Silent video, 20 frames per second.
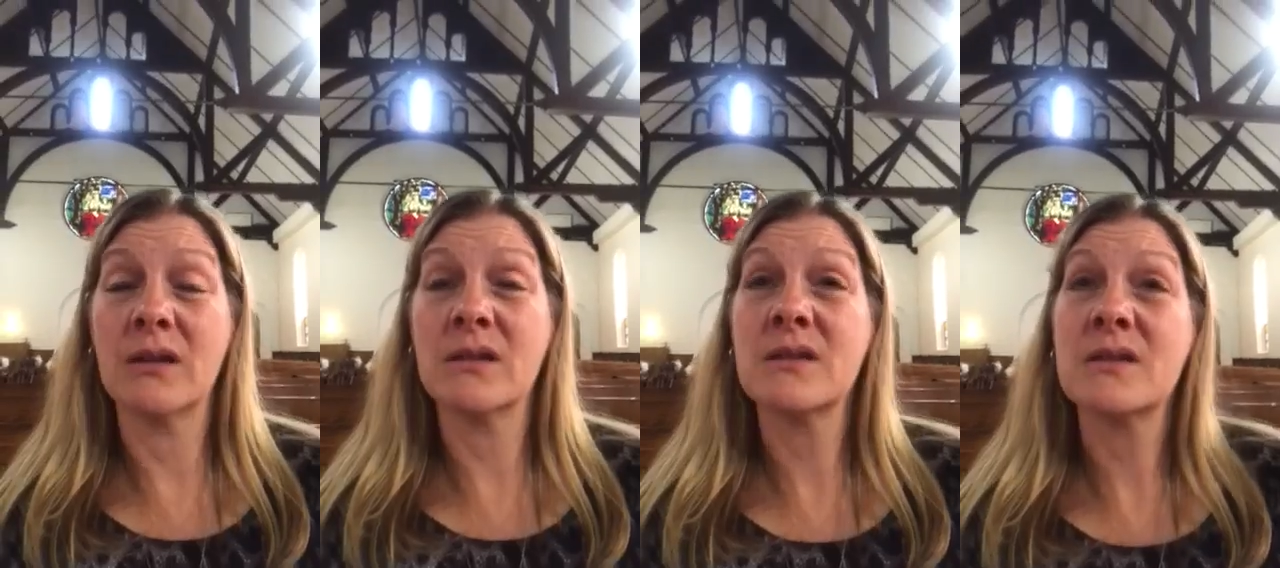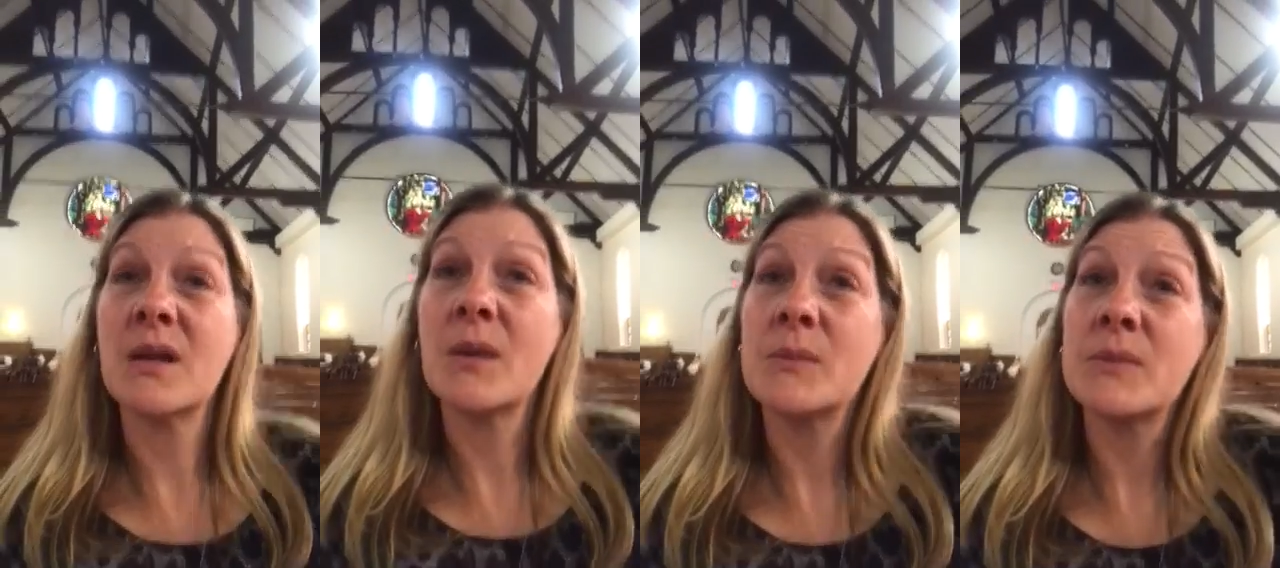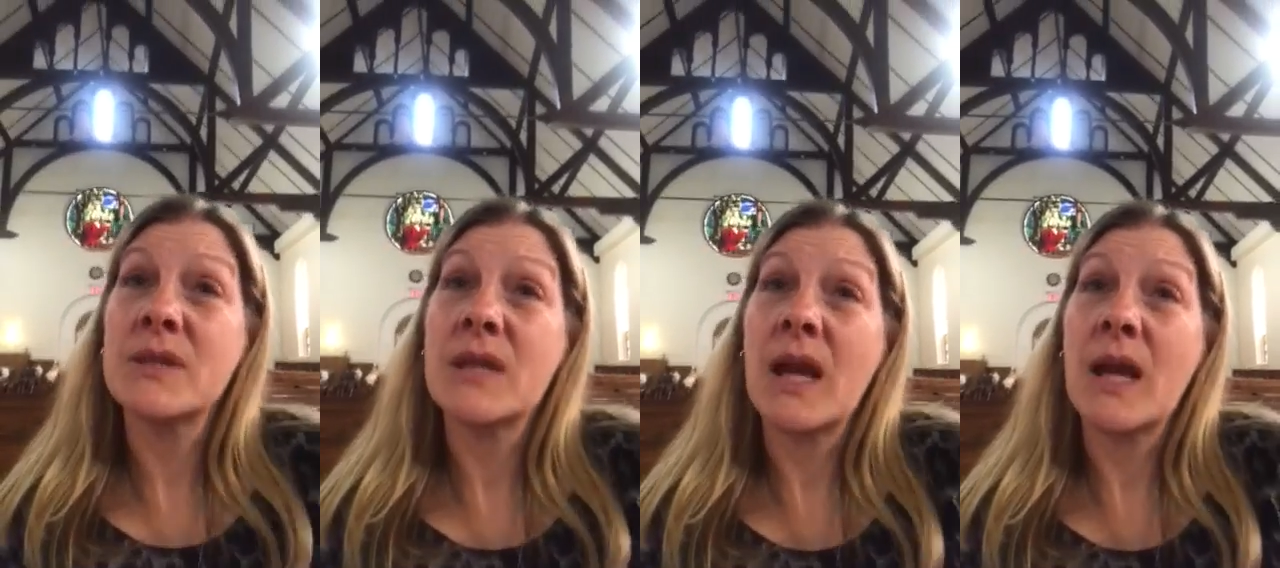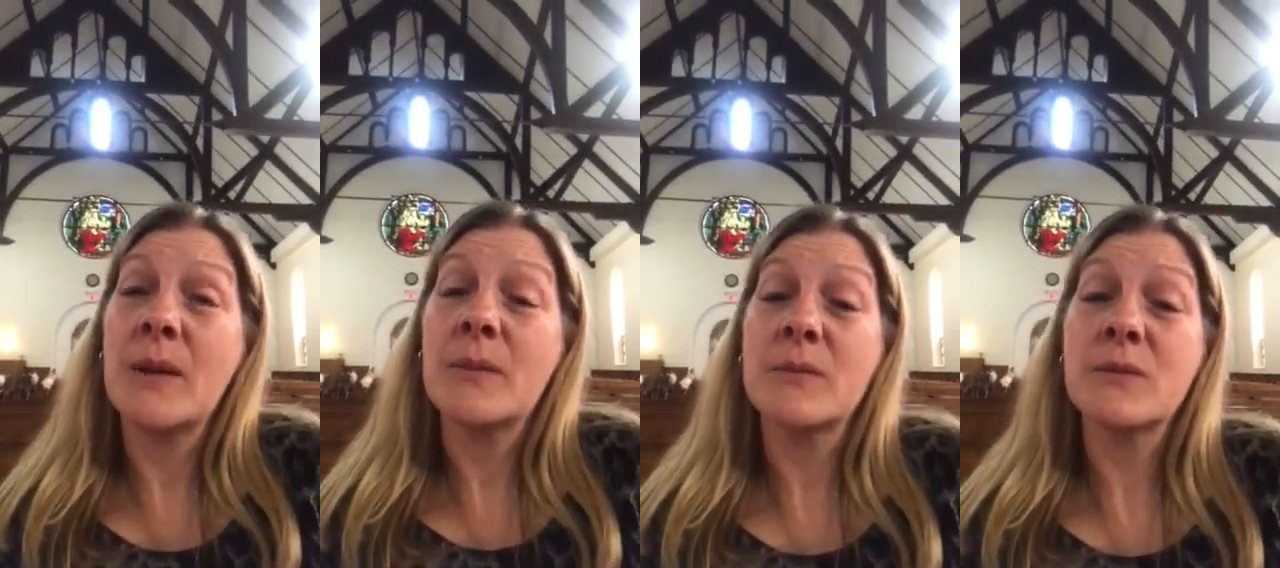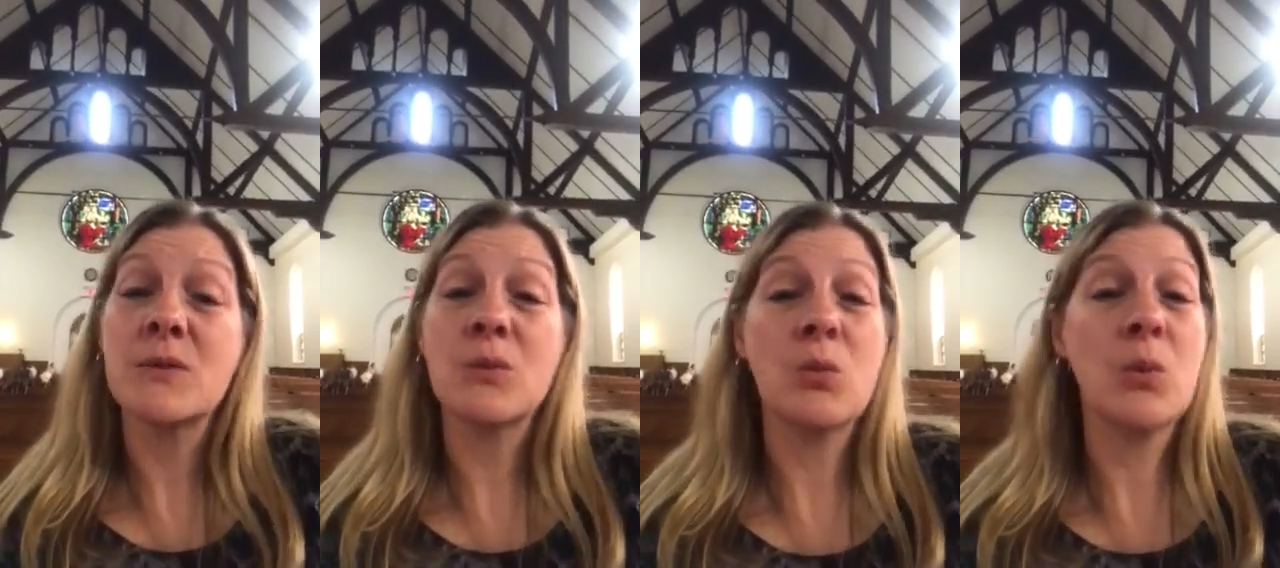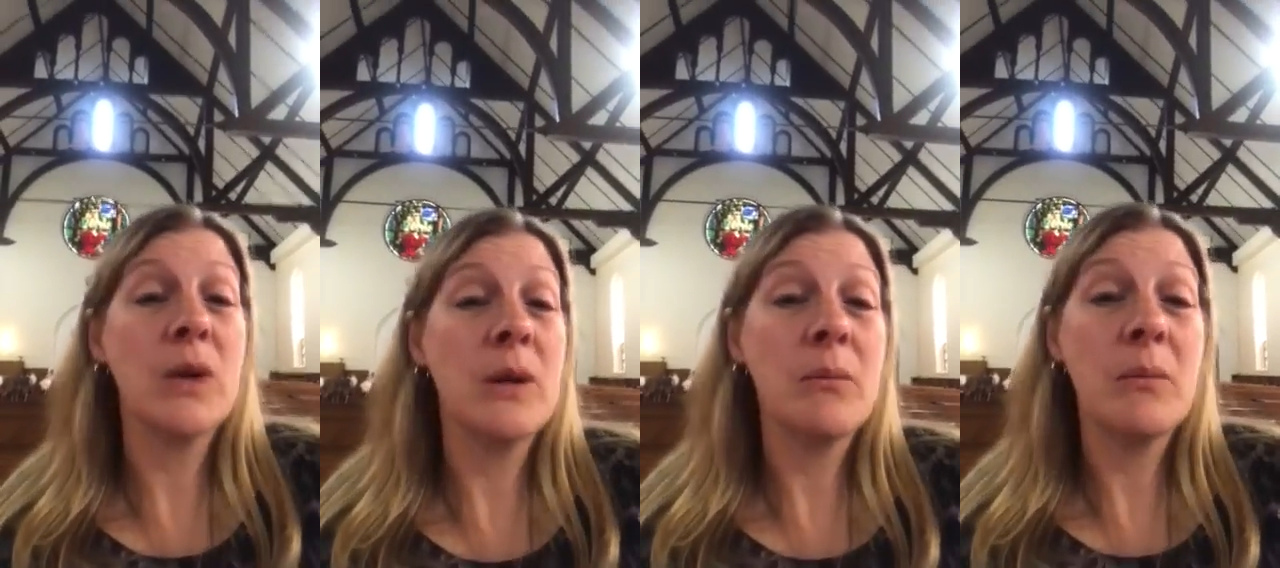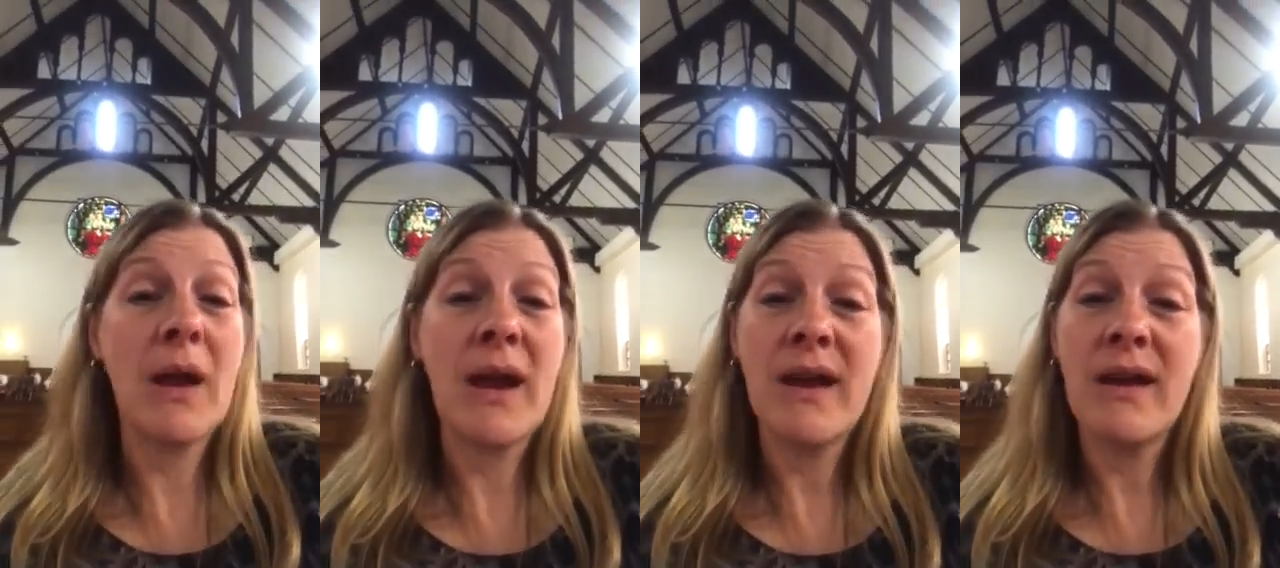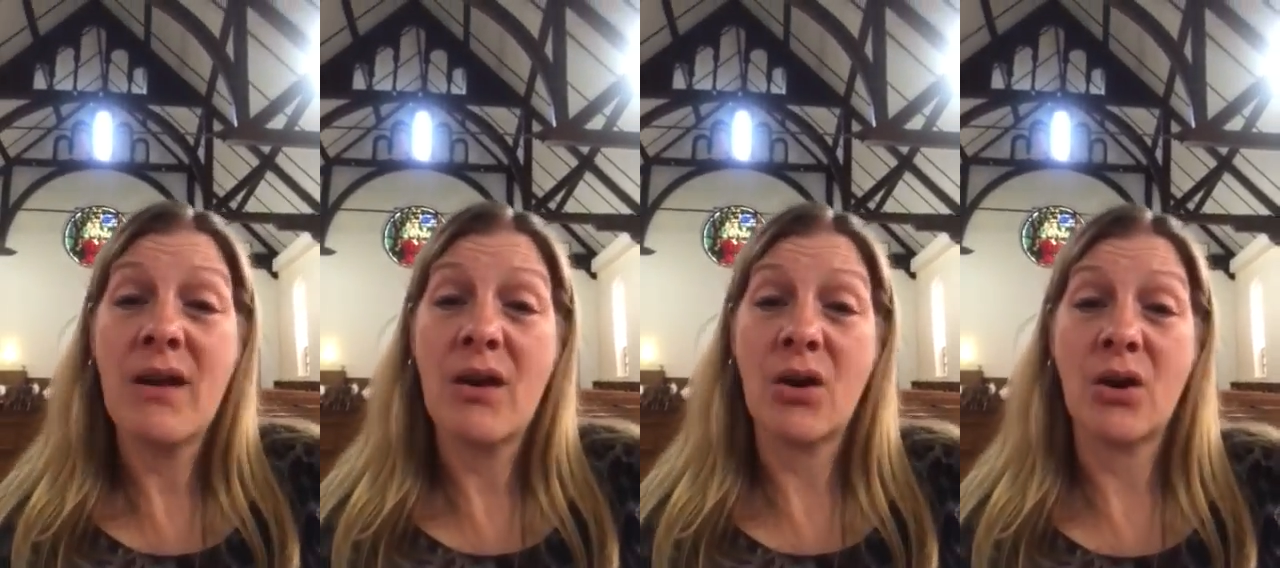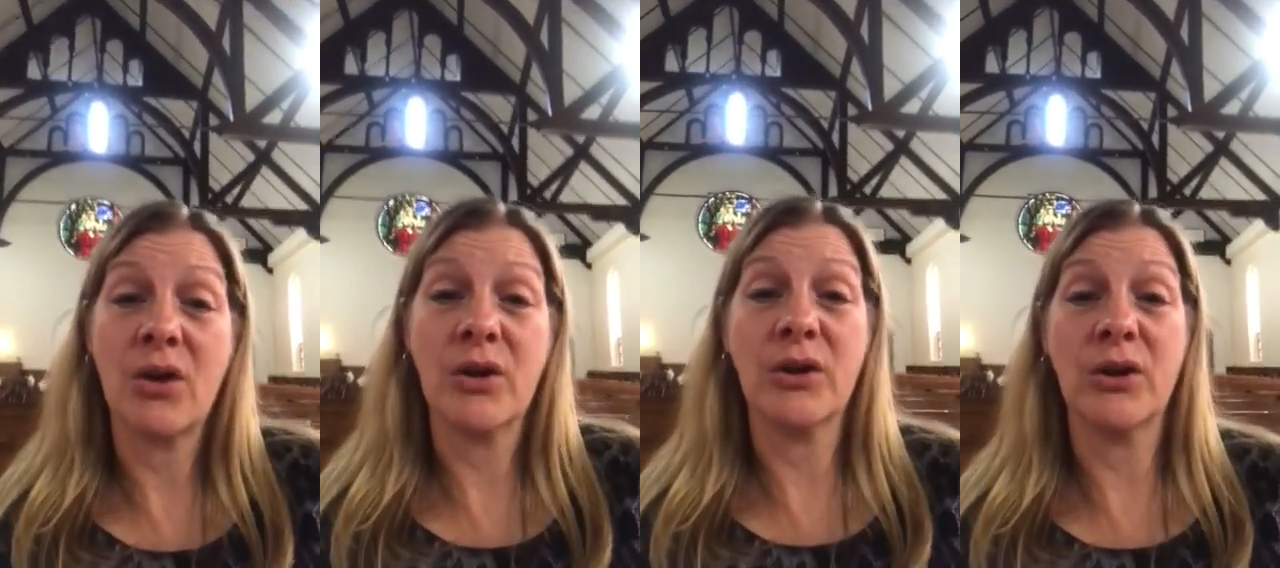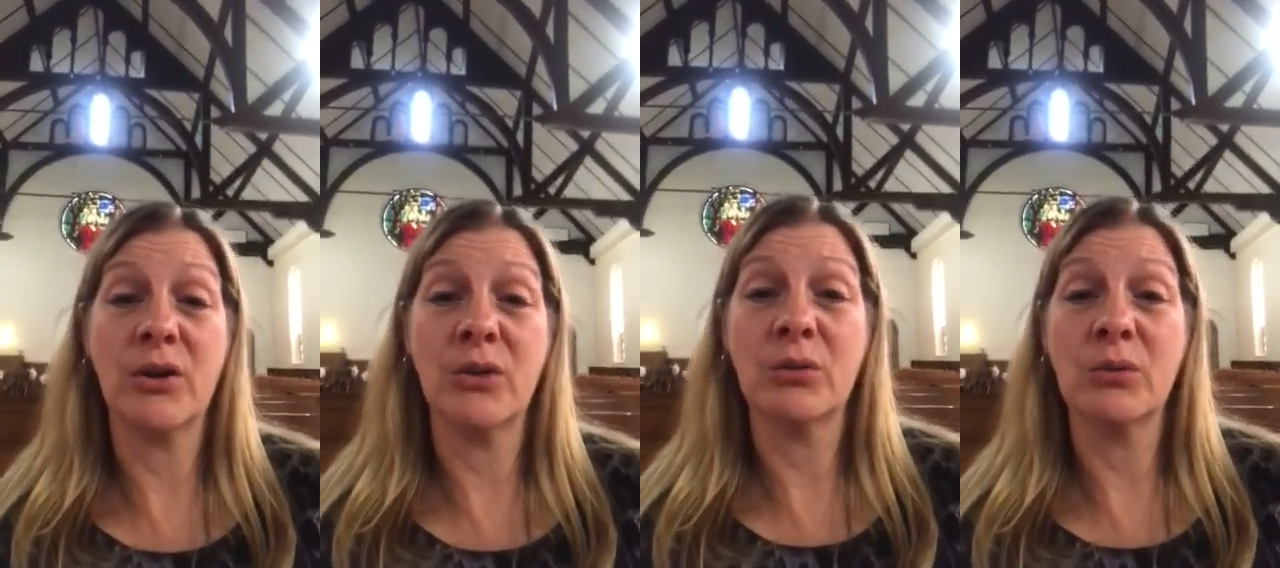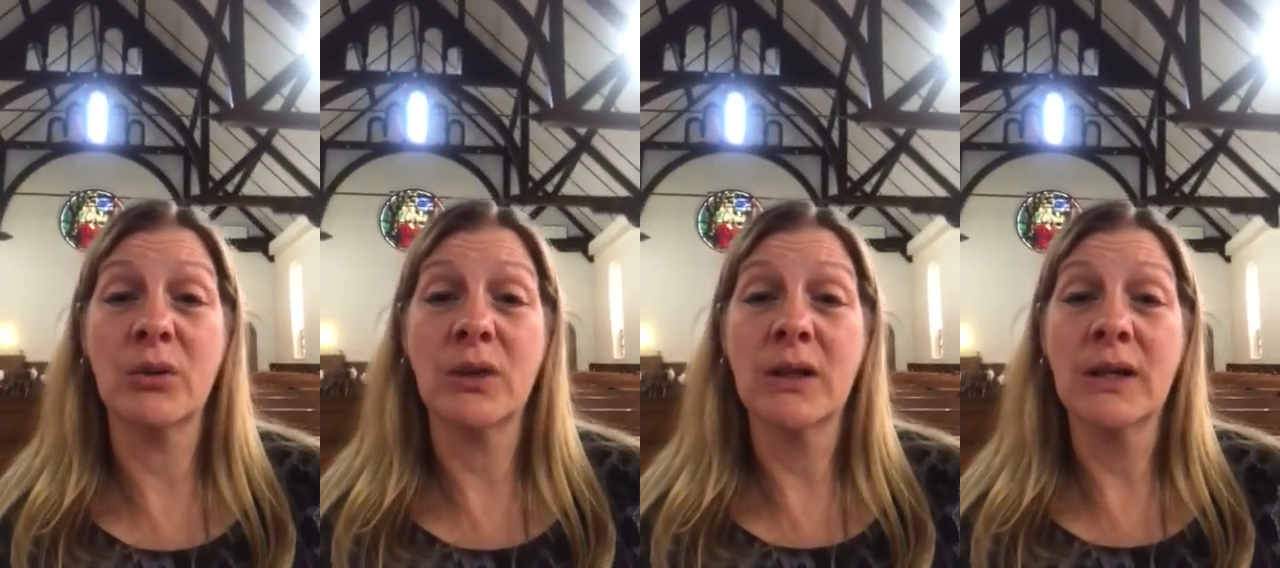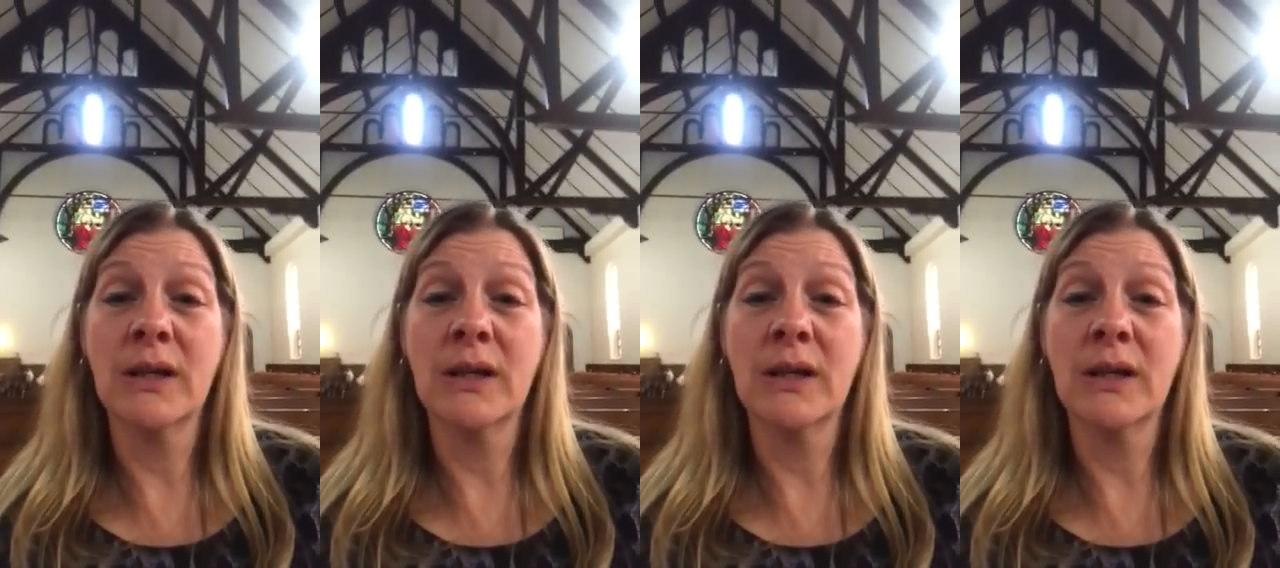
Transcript: and sometimes we may argue.